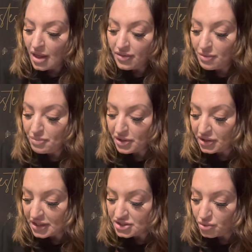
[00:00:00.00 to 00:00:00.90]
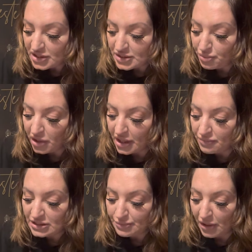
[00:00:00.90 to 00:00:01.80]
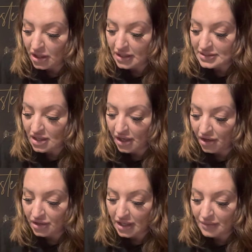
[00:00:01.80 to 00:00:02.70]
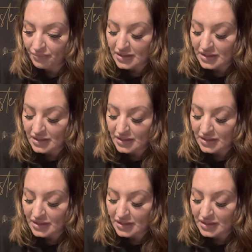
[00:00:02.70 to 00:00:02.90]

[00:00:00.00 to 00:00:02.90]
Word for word: The ability to experience clarity